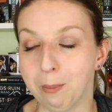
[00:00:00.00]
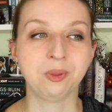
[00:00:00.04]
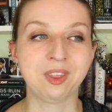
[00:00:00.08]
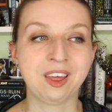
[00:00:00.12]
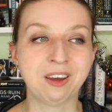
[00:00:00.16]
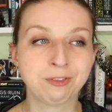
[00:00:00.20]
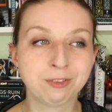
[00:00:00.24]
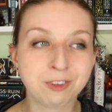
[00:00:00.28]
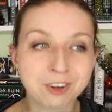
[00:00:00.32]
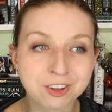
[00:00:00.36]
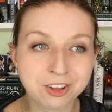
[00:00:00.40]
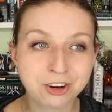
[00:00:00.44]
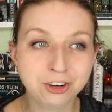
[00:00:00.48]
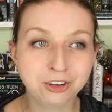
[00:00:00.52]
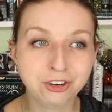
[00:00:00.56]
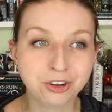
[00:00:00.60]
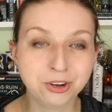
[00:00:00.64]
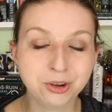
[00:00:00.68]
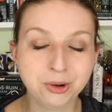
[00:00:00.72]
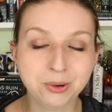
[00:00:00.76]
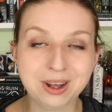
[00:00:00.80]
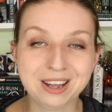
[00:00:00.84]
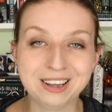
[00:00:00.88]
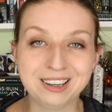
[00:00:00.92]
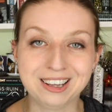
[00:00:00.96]
Without further
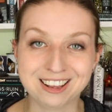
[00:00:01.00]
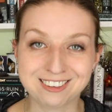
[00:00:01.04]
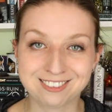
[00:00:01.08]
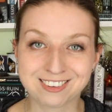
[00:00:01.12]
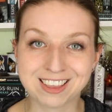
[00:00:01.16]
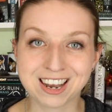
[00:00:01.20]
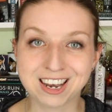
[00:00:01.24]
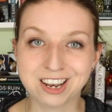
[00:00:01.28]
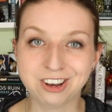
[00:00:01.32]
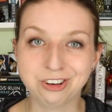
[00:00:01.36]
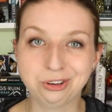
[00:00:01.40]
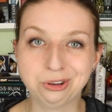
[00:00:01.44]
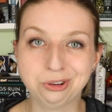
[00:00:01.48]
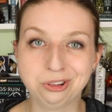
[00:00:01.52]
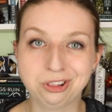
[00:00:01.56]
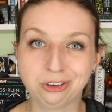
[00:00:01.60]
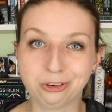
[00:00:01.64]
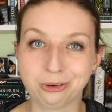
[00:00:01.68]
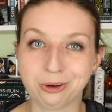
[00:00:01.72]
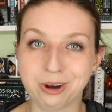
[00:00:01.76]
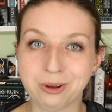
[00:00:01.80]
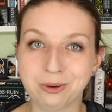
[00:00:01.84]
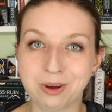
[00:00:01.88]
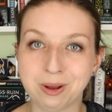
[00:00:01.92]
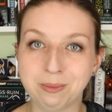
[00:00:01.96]
ado, let's get into the
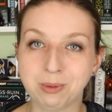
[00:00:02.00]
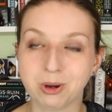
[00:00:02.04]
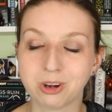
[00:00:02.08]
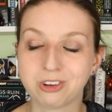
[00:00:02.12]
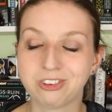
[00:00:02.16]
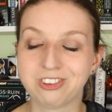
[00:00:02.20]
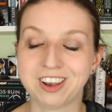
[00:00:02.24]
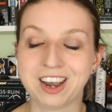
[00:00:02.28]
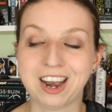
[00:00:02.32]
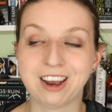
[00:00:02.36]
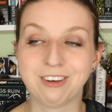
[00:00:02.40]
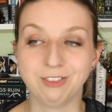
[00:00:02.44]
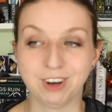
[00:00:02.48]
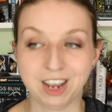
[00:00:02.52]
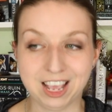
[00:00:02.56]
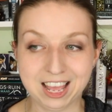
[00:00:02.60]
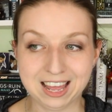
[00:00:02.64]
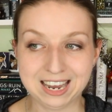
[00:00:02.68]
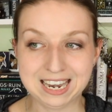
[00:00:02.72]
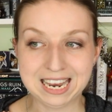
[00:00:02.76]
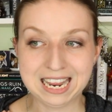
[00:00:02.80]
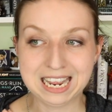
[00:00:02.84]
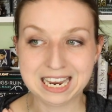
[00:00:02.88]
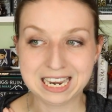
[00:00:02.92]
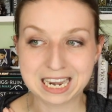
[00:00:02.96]
21 books that I
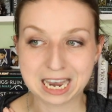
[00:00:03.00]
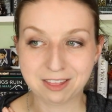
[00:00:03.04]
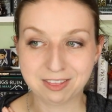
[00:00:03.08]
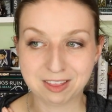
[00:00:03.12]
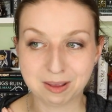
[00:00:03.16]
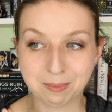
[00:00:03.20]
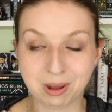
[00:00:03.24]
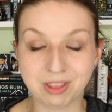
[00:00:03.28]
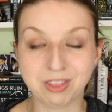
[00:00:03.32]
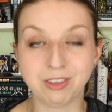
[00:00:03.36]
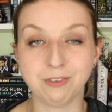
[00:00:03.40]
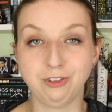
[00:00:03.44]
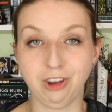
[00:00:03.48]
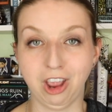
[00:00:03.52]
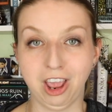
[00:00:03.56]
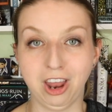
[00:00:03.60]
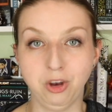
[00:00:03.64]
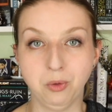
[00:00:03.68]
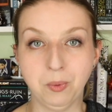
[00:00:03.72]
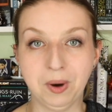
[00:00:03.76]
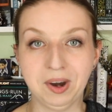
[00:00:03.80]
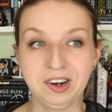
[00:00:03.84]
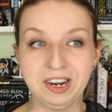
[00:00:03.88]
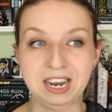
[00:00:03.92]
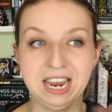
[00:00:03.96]
read in the month of
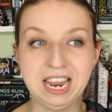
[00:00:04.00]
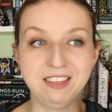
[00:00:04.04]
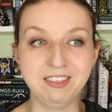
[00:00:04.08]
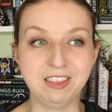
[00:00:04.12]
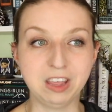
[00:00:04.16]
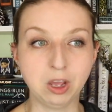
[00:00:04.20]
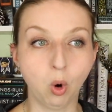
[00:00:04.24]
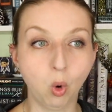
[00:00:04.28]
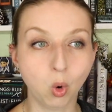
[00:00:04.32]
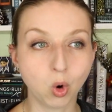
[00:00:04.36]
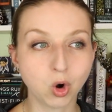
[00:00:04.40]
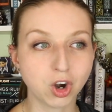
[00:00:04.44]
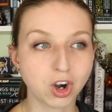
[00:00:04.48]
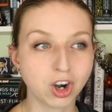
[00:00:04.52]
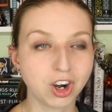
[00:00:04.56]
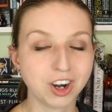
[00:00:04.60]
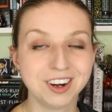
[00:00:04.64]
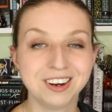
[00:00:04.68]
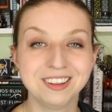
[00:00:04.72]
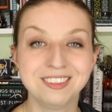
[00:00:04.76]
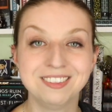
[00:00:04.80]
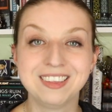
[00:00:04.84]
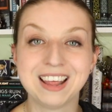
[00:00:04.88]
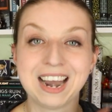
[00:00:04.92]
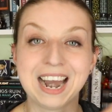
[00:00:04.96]
January in the
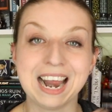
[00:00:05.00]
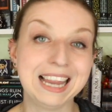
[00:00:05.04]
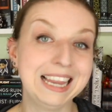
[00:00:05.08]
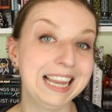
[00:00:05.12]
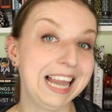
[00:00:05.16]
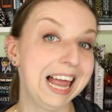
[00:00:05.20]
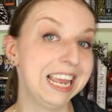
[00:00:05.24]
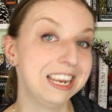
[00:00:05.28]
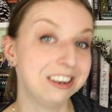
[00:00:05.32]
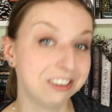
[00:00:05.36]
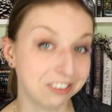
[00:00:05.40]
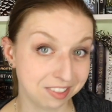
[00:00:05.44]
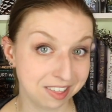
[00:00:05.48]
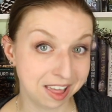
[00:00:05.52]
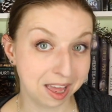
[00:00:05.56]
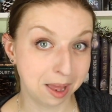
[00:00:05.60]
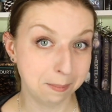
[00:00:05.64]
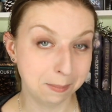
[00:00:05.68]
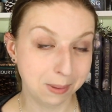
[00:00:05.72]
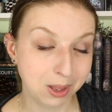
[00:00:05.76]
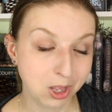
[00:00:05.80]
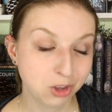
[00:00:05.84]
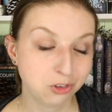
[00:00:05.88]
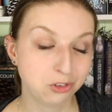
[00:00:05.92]
order that I liked them.